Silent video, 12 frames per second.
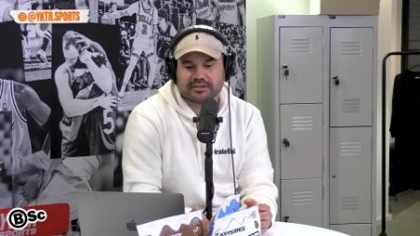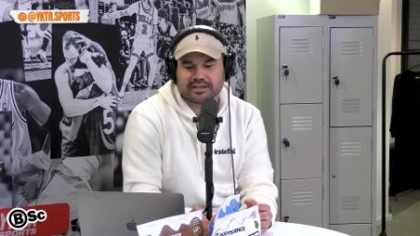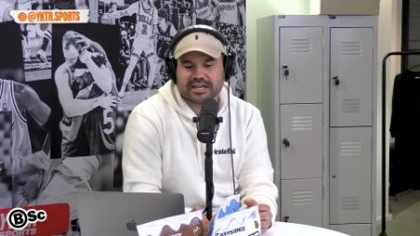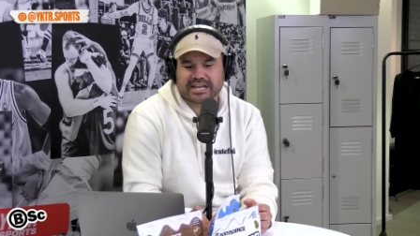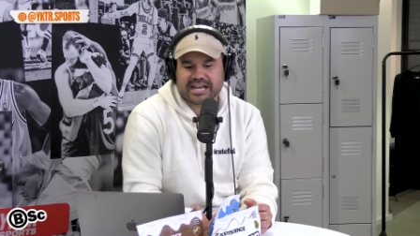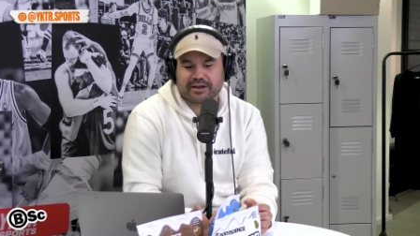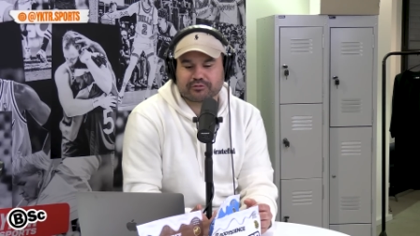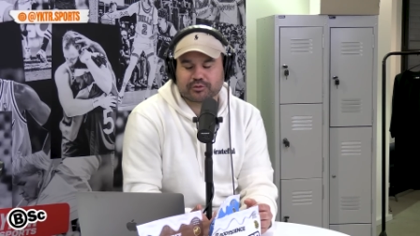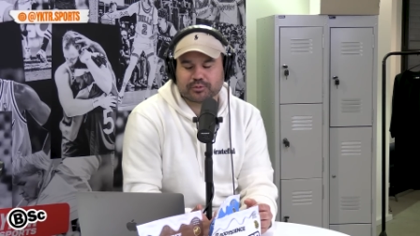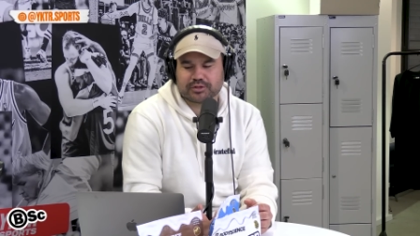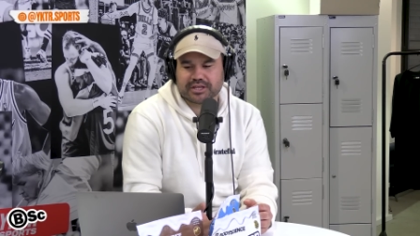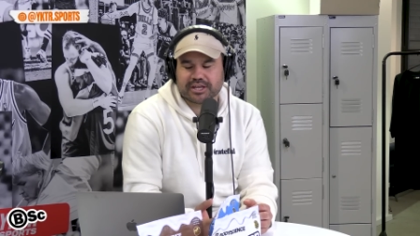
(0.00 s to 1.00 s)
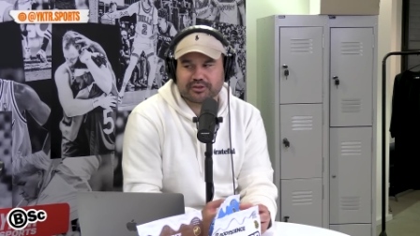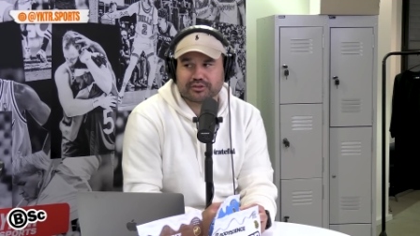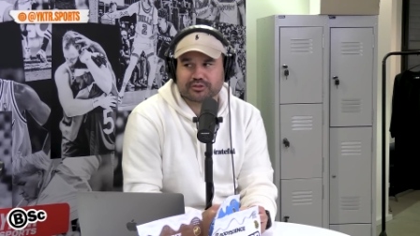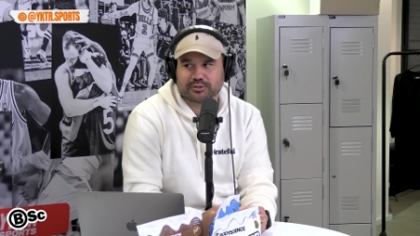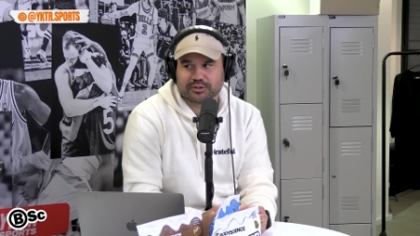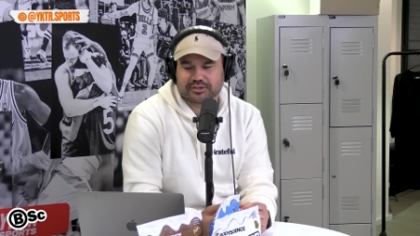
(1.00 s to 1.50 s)
get comfortable and you get
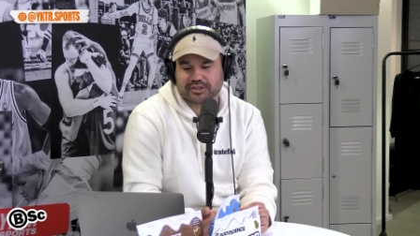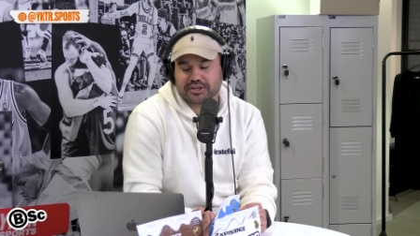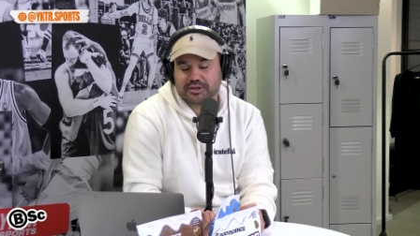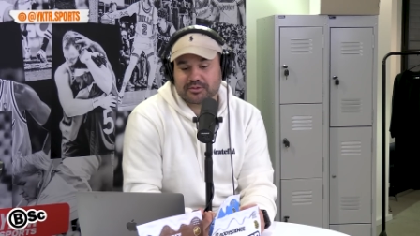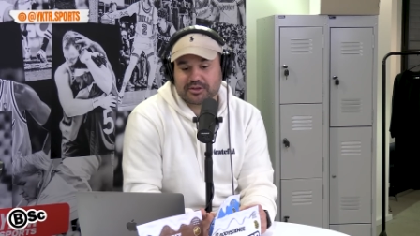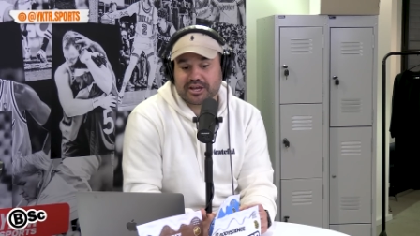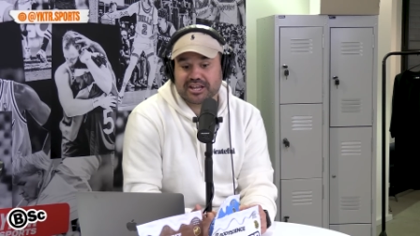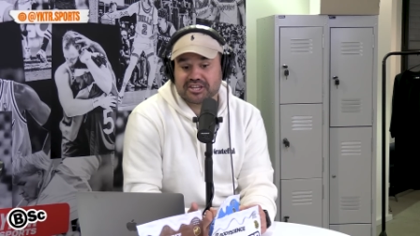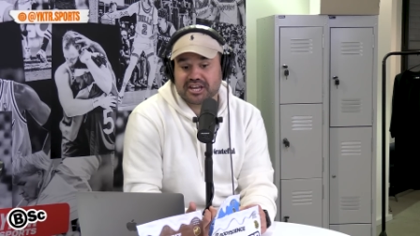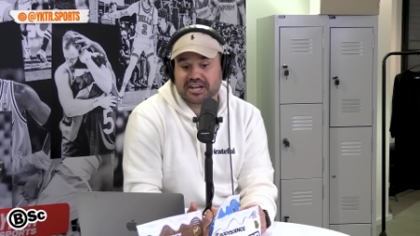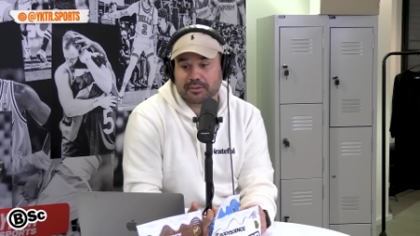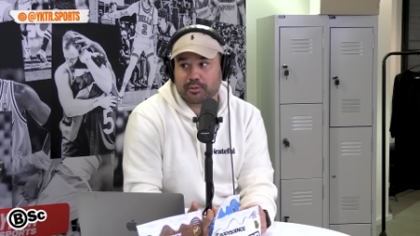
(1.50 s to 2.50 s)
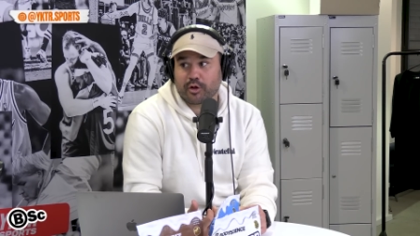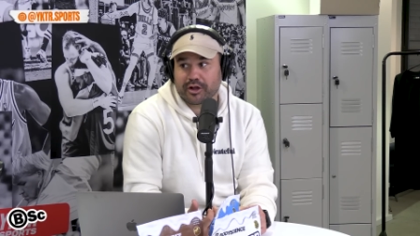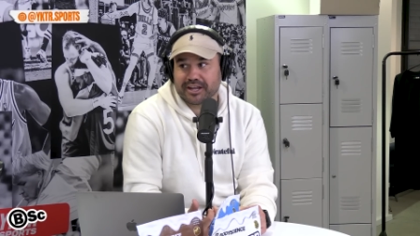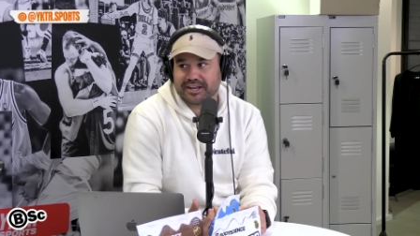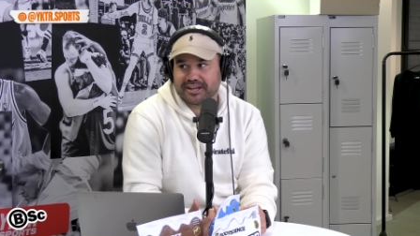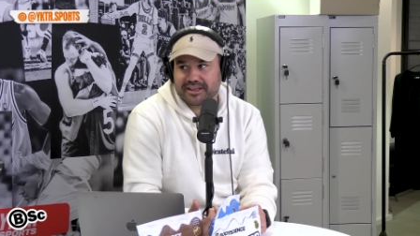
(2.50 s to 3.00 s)
used to it. So you end up
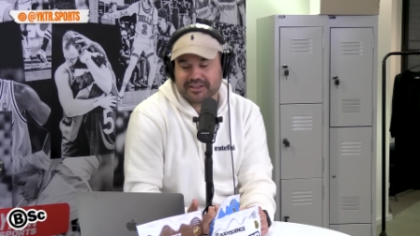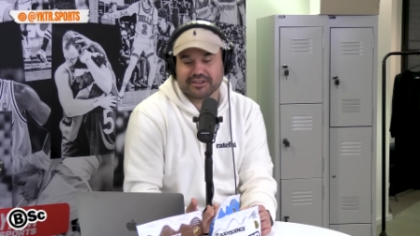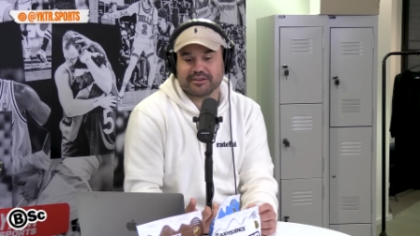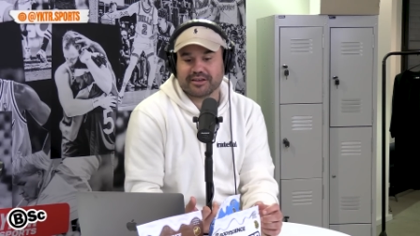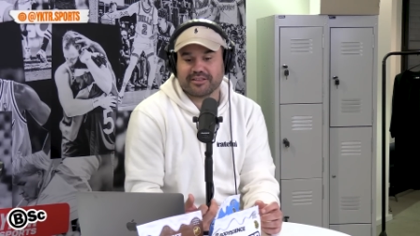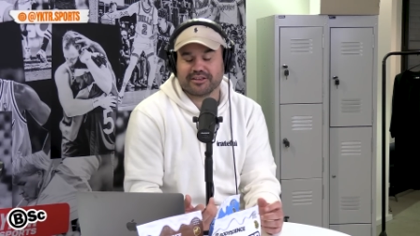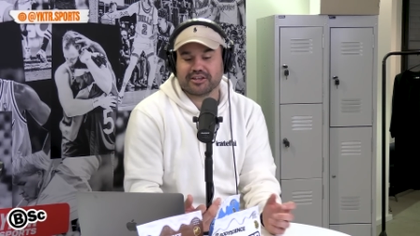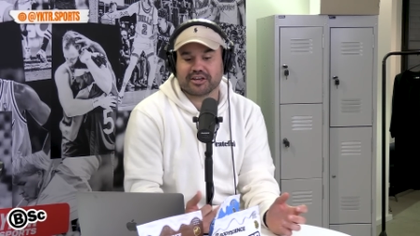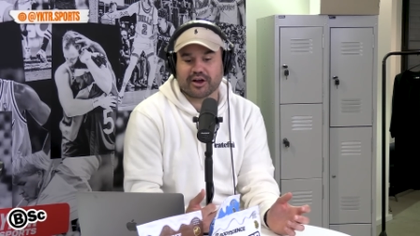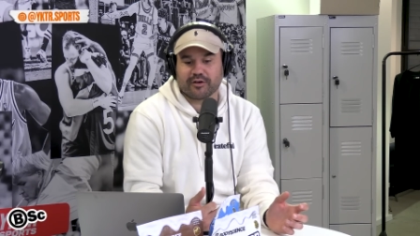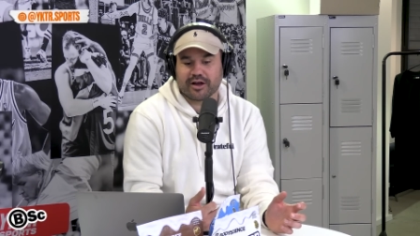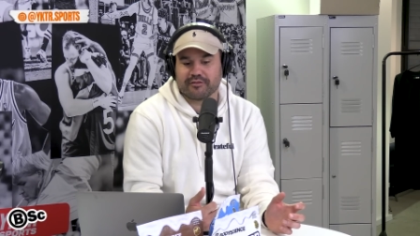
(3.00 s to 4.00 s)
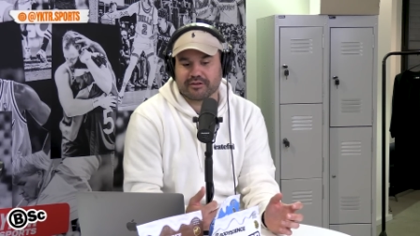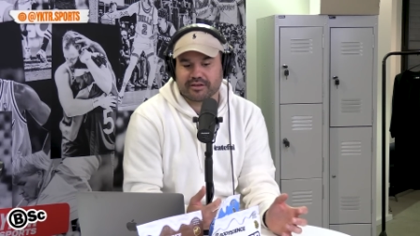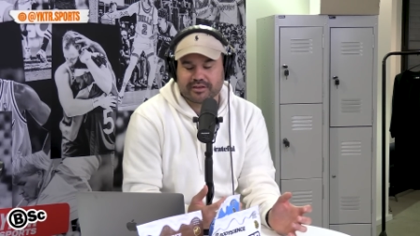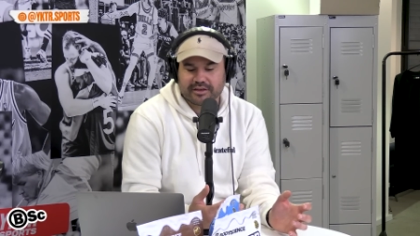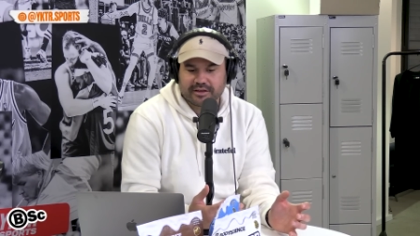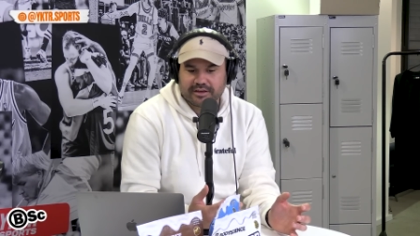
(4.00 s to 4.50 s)
liking it, and then you go
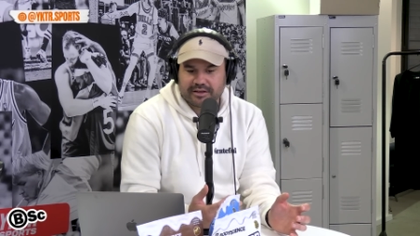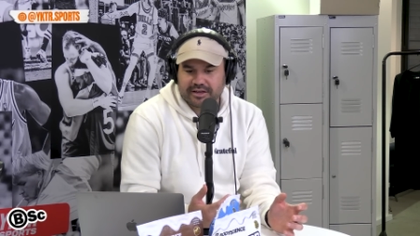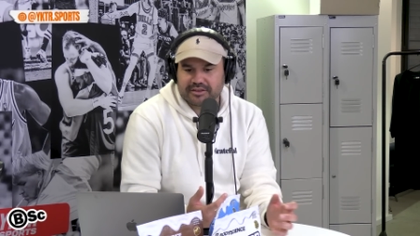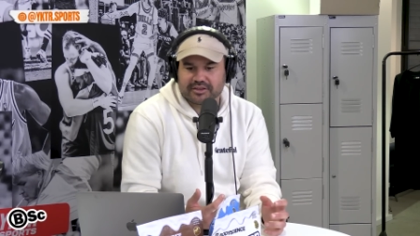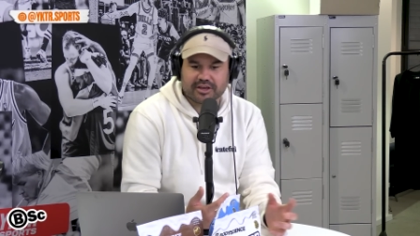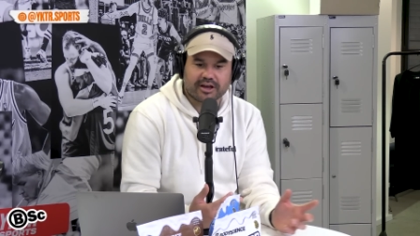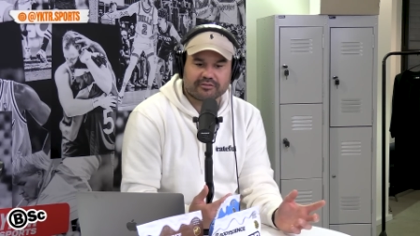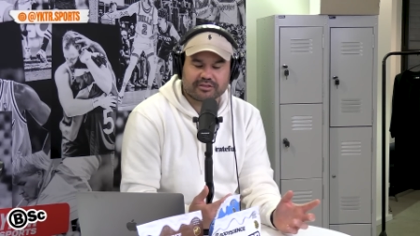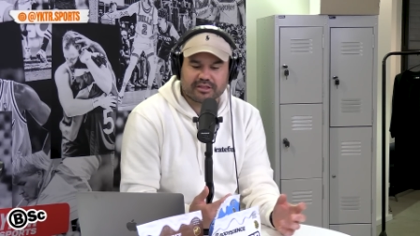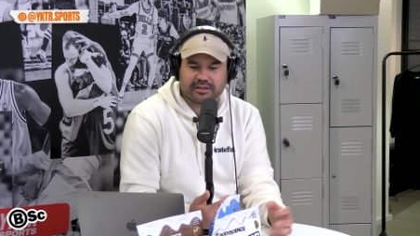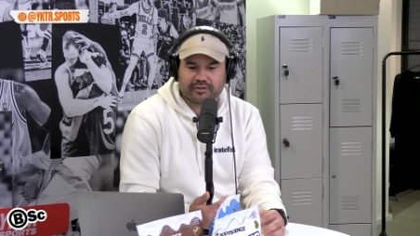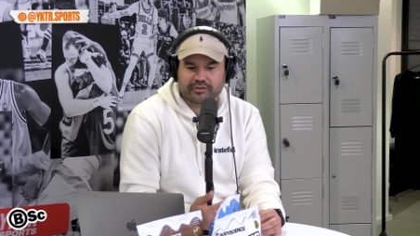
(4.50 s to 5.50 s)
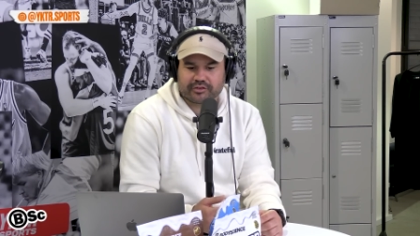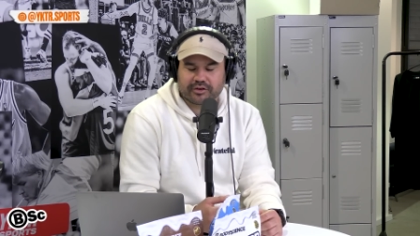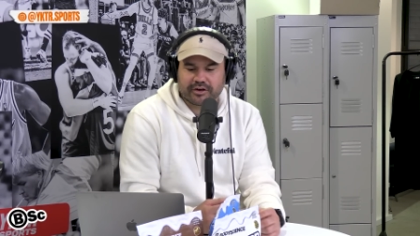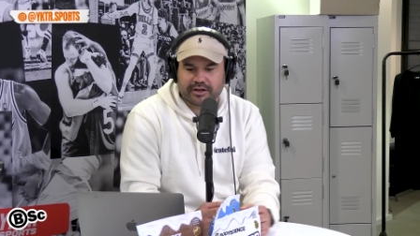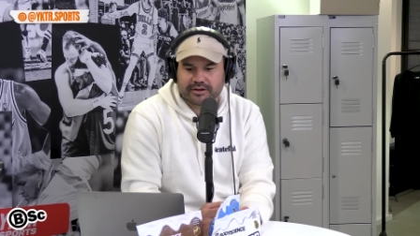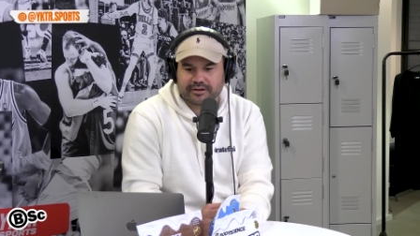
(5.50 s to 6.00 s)
over. And you go over to the other side.